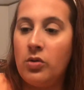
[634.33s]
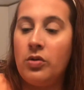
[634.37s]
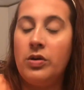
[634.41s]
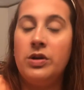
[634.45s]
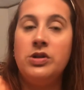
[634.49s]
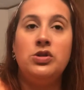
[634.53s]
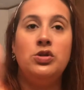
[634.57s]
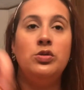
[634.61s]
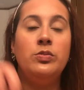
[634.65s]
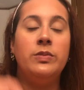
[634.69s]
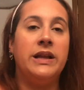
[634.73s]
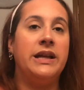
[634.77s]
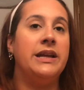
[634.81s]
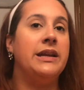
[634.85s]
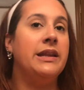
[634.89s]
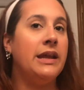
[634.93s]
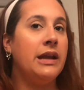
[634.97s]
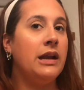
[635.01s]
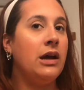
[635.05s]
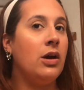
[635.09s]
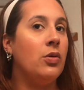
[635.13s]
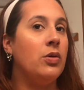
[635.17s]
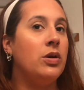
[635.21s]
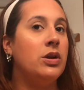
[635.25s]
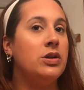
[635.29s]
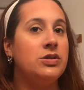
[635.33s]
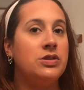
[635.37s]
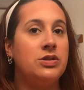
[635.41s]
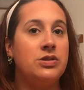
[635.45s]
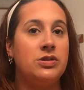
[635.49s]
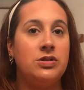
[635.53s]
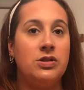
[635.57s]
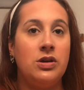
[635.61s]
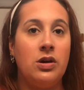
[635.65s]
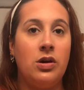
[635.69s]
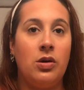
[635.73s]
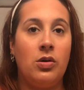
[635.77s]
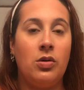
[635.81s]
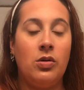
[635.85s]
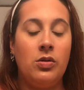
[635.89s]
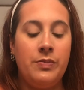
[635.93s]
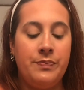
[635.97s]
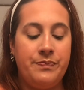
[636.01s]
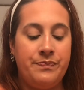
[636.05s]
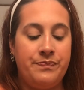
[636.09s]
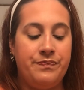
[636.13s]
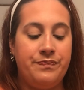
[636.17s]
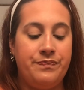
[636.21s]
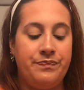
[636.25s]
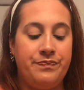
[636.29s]
going to blend that out. So,
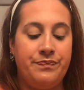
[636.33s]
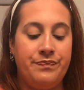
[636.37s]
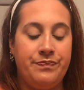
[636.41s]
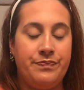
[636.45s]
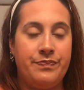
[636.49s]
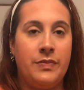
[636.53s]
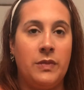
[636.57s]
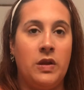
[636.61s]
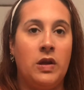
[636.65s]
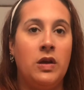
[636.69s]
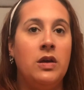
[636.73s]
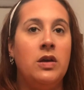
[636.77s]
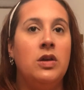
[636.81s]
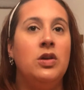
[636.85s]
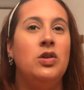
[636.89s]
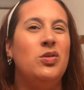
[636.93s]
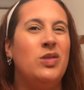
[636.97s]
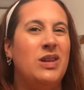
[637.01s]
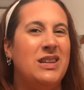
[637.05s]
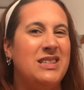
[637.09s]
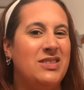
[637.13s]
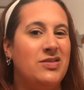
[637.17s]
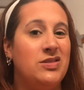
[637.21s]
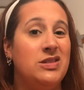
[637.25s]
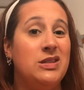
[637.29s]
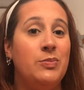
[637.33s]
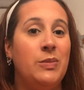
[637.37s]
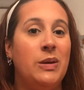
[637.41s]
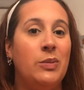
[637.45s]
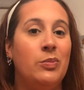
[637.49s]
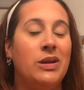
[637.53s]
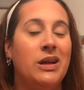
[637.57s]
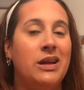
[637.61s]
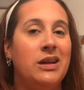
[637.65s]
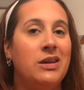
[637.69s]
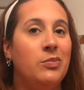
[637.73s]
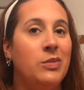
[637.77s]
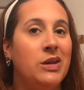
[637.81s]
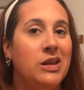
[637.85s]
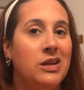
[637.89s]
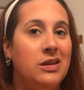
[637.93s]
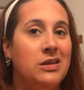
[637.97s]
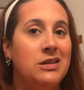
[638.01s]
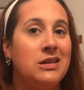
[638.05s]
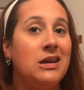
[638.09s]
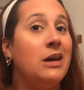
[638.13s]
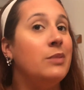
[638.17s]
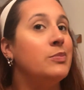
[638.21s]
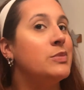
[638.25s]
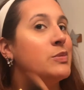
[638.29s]
you guys have seen me blend a million
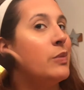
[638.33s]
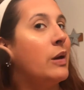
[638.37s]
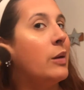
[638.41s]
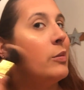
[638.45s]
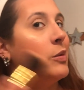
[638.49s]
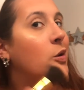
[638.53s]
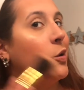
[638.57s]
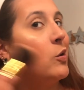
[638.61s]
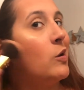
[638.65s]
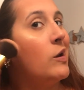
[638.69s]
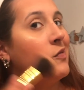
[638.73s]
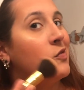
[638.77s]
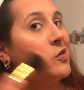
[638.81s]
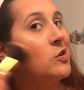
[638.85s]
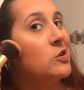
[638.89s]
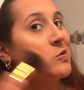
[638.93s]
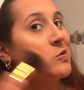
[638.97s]
times, probably don't have to